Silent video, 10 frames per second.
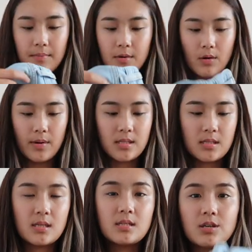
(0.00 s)
I'm going
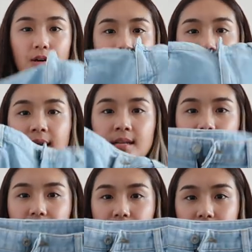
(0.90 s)
to donate
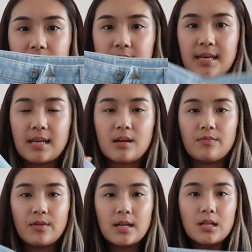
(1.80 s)
just because it's
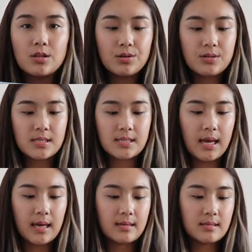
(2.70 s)
getting really loose
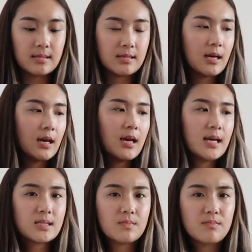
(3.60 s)
and
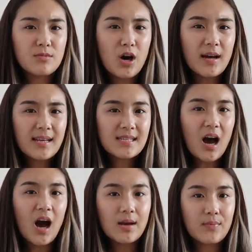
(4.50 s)
it's not as
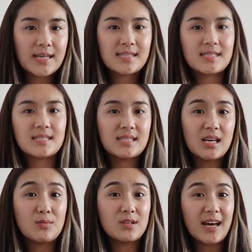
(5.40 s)
high-waisted as
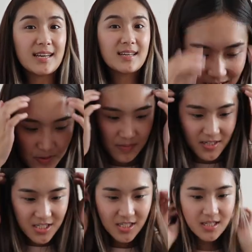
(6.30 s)
I would like it. That's pretty
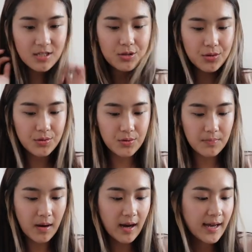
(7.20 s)
much it
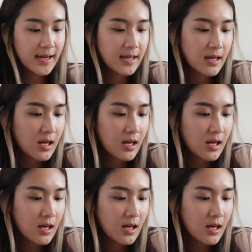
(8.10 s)
to my